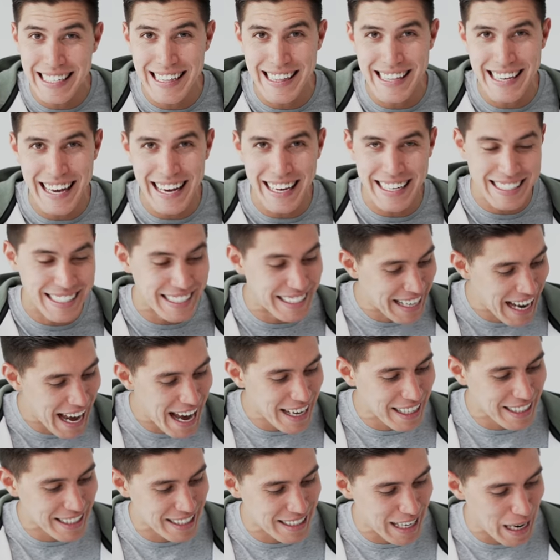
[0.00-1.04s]
in the
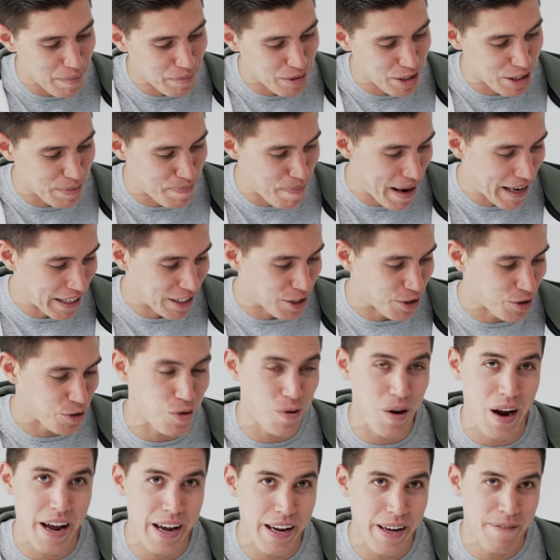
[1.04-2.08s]
exact same space
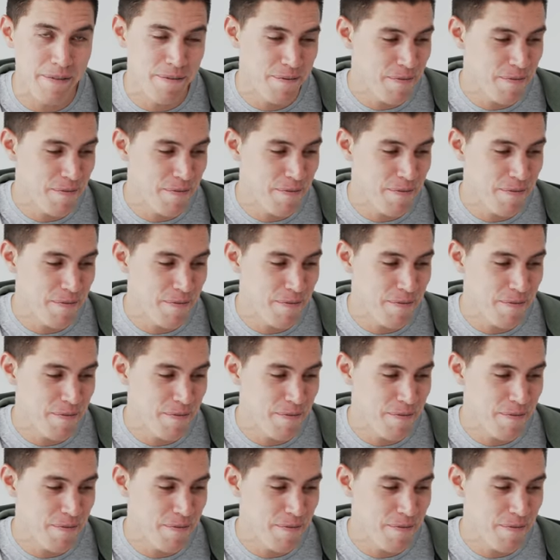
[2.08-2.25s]
gray.